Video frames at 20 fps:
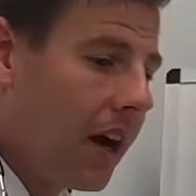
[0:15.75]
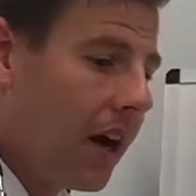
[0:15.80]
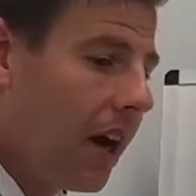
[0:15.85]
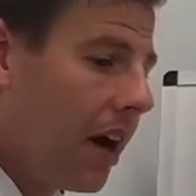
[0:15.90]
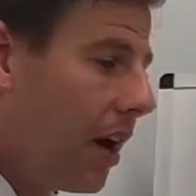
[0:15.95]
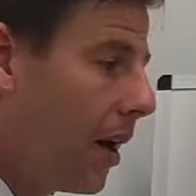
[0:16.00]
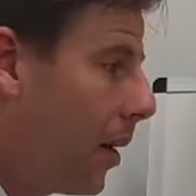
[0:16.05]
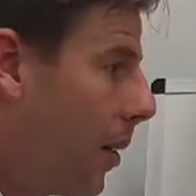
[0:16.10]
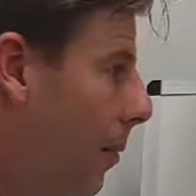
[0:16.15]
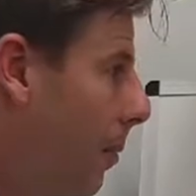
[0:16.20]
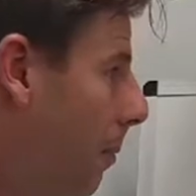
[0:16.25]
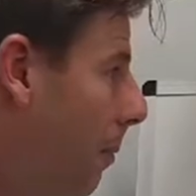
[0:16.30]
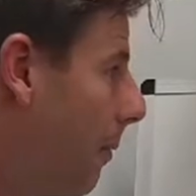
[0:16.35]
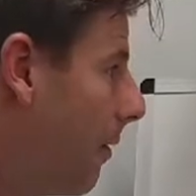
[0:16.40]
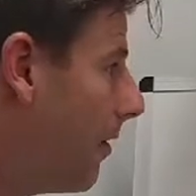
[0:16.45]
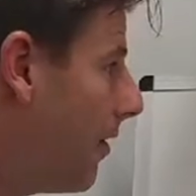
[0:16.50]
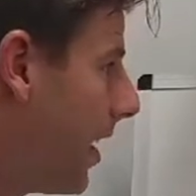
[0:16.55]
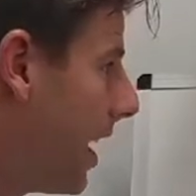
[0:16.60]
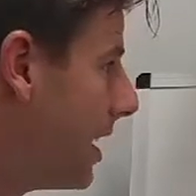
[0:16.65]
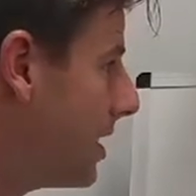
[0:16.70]

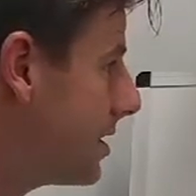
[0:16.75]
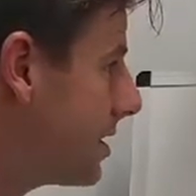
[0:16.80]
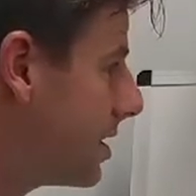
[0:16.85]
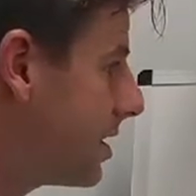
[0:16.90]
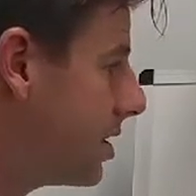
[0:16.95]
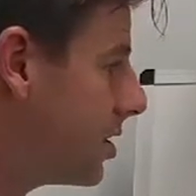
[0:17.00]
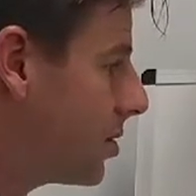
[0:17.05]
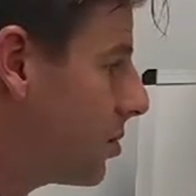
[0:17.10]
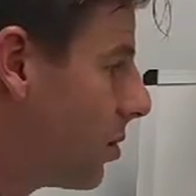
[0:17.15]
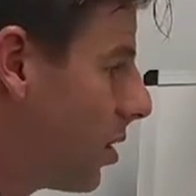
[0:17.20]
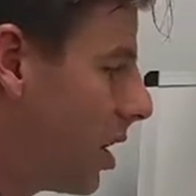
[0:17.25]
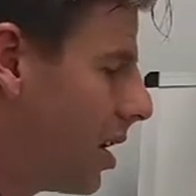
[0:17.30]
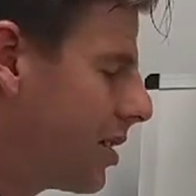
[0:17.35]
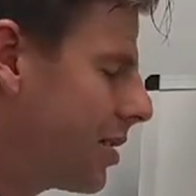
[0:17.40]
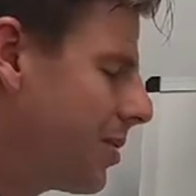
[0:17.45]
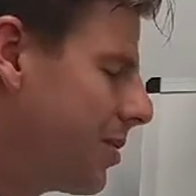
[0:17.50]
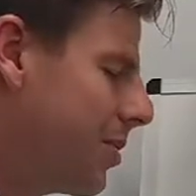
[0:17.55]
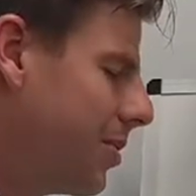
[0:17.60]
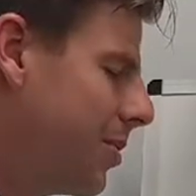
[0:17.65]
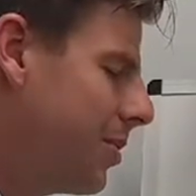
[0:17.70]
Vents is
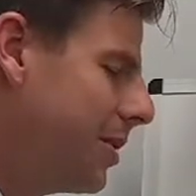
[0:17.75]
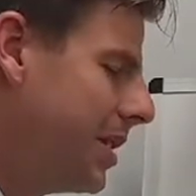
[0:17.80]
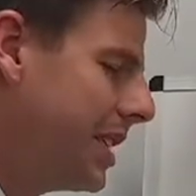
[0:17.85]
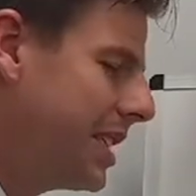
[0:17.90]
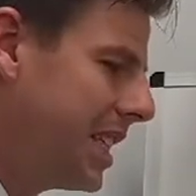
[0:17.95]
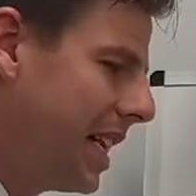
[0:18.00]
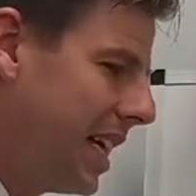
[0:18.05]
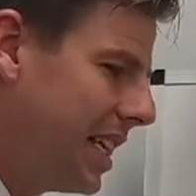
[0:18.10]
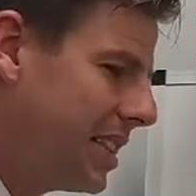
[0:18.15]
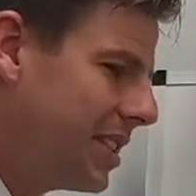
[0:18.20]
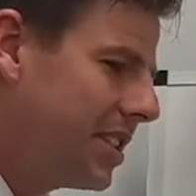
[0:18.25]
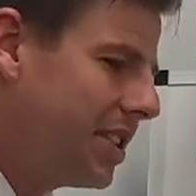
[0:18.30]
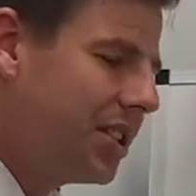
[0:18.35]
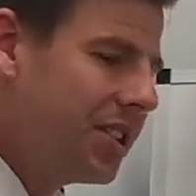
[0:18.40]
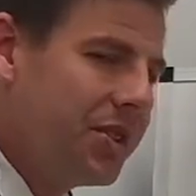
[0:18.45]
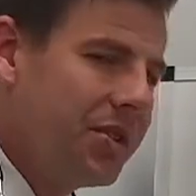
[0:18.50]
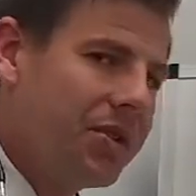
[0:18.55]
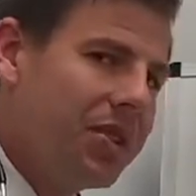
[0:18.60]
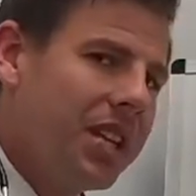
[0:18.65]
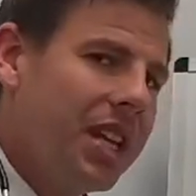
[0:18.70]
what we tend to
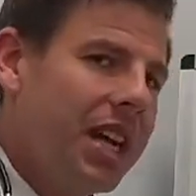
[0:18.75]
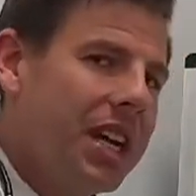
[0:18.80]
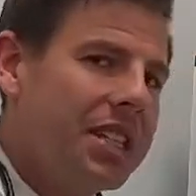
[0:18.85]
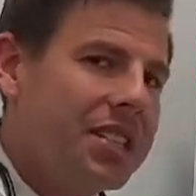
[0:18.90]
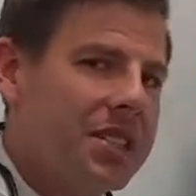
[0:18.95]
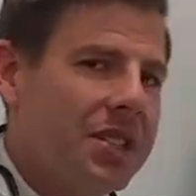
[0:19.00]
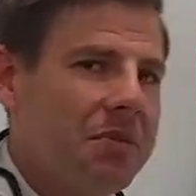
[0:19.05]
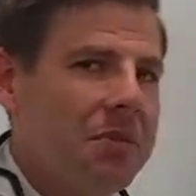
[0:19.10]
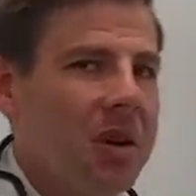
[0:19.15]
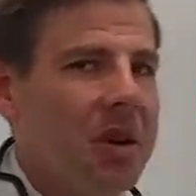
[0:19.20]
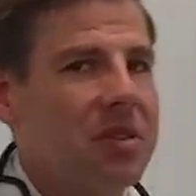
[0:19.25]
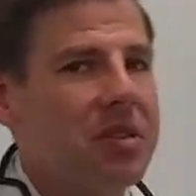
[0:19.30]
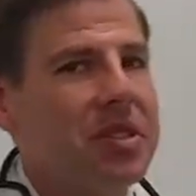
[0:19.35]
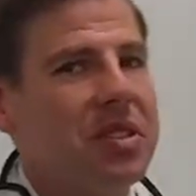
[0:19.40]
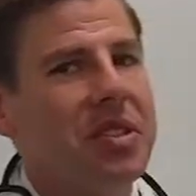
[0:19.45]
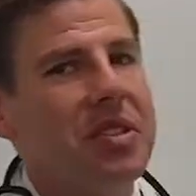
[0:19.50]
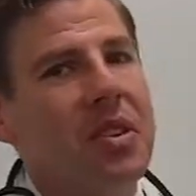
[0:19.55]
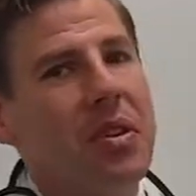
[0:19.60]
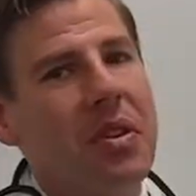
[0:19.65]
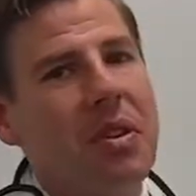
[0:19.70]
utilize the
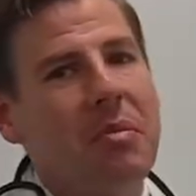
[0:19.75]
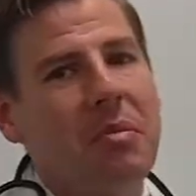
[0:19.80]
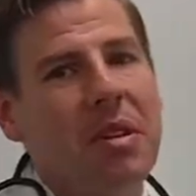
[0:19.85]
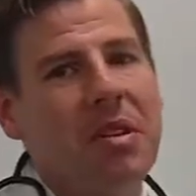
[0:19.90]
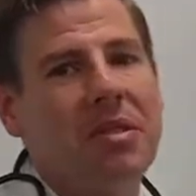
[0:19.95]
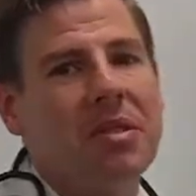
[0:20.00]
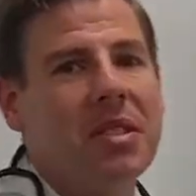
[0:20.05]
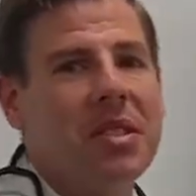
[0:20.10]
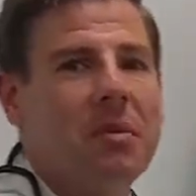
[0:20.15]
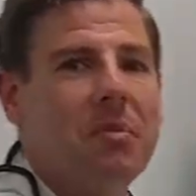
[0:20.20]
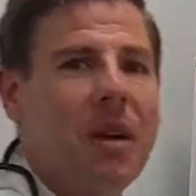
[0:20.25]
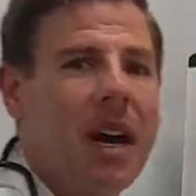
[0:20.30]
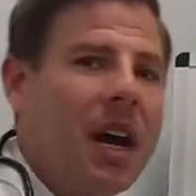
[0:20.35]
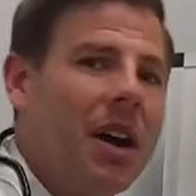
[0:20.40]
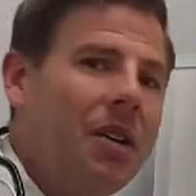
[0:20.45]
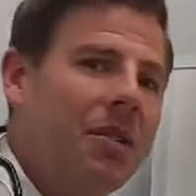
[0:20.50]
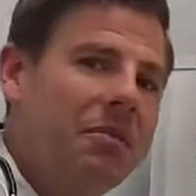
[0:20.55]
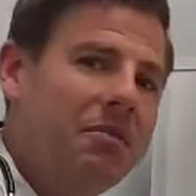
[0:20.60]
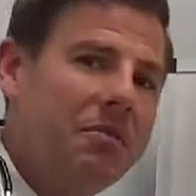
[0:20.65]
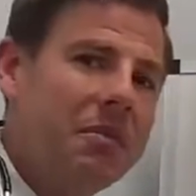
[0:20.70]
most and know the most
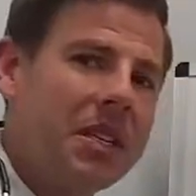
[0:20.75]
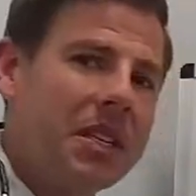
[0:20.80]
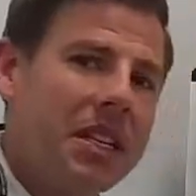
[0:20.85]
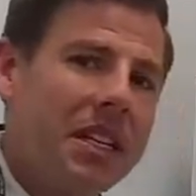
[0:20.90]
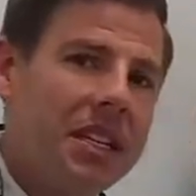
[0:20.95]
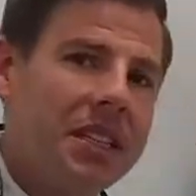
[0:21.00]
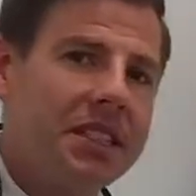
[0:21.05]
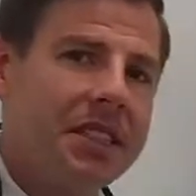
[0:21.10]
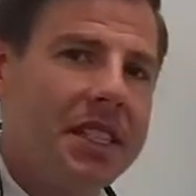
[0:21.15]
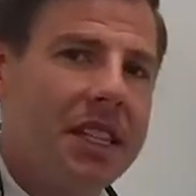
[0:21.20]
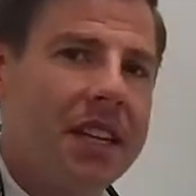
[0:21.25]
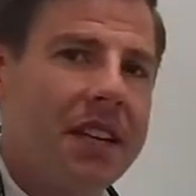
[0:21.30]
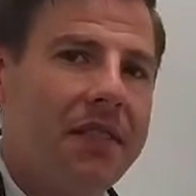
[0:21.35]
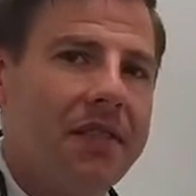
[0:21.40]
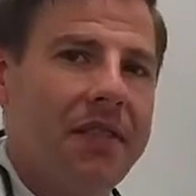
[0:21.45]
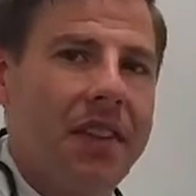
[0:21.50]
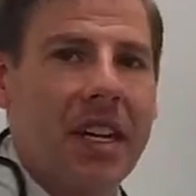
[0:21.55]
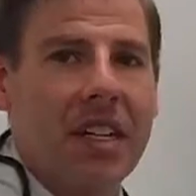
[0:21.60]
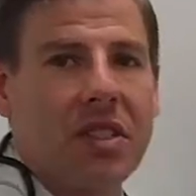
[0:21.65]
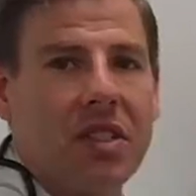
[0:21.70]
about because it
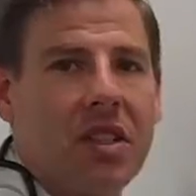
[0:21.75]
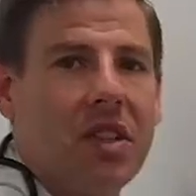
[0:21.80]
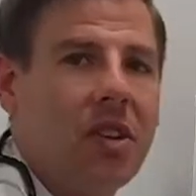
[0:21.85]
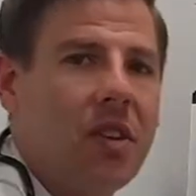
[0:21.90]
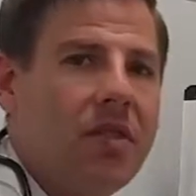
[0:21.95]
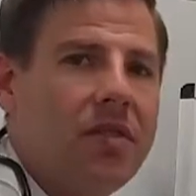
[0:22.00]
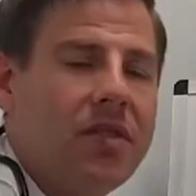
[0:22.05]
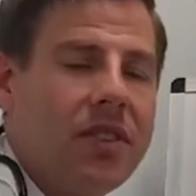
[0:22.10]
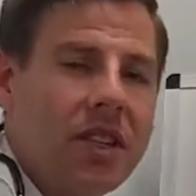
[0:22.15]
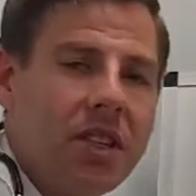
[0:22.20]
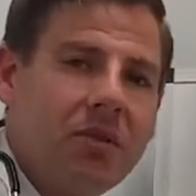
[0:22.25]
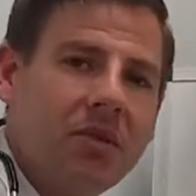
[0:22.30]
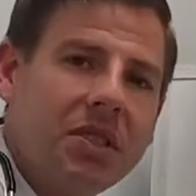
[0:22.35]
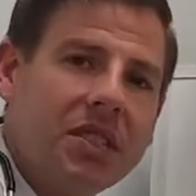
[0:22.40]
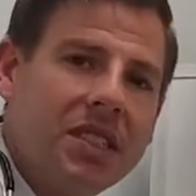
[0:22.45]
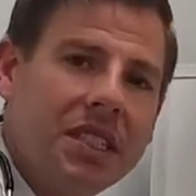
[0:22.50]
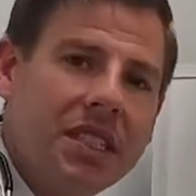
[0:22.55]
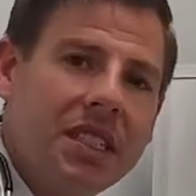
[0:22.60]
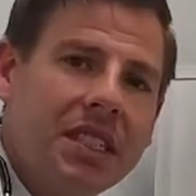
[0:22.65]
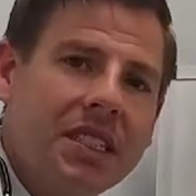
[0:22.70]
affects low
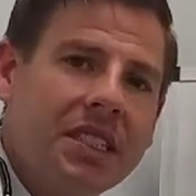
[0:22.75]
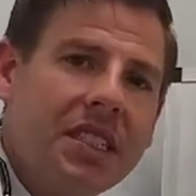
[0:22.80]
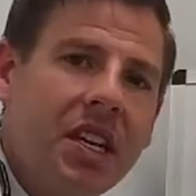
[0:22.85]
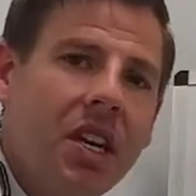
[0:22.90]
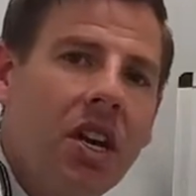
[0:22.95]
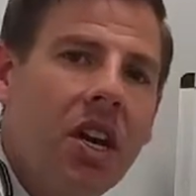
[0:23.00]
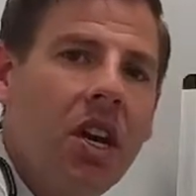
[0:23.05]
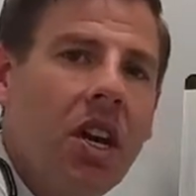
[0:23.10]
frequencies.